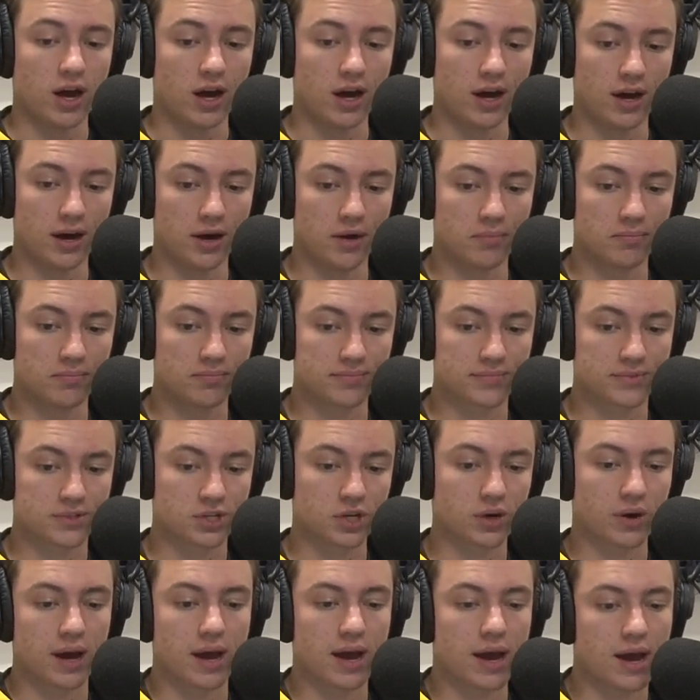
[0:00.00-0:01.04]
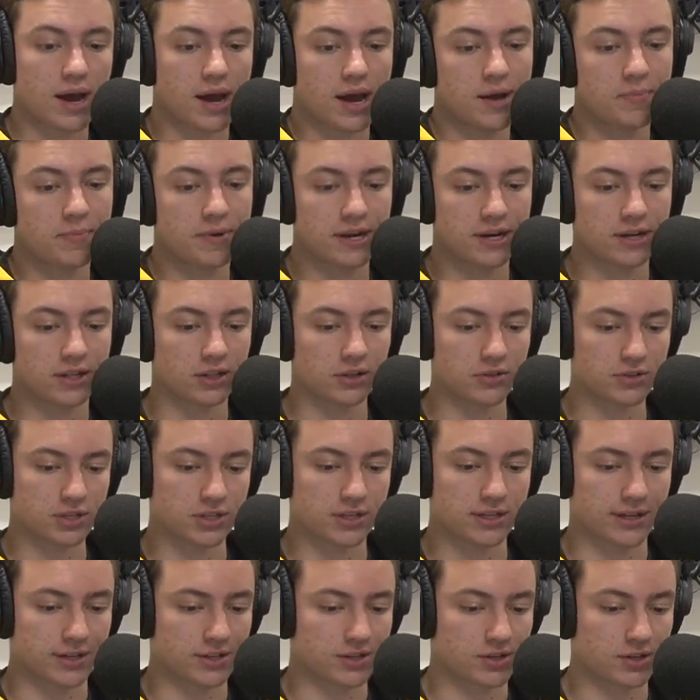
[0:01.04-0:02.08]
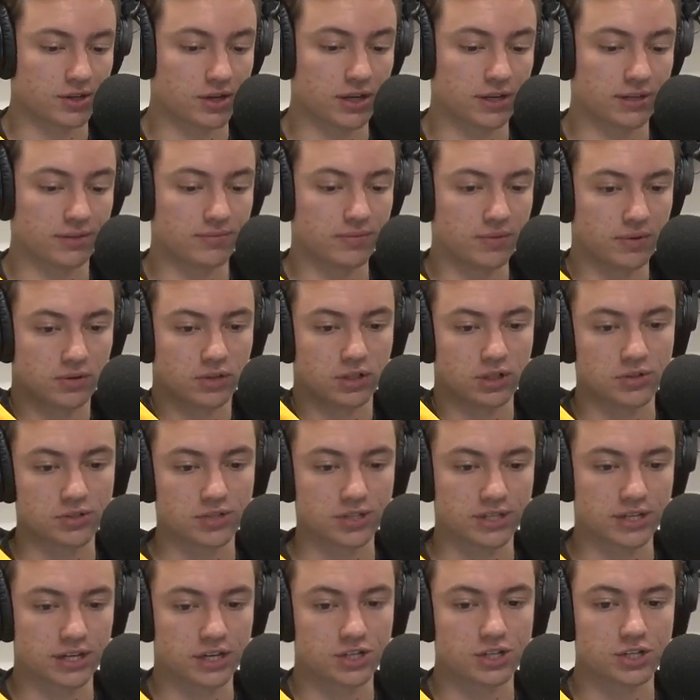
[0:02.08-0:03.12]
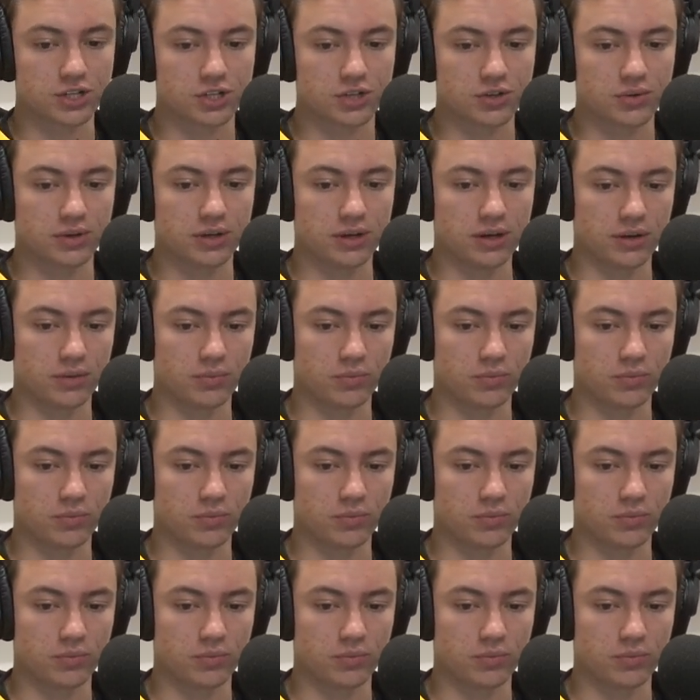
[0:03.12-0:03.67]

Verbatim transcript: Um, so I, I paid close attention, uh, close attention to it.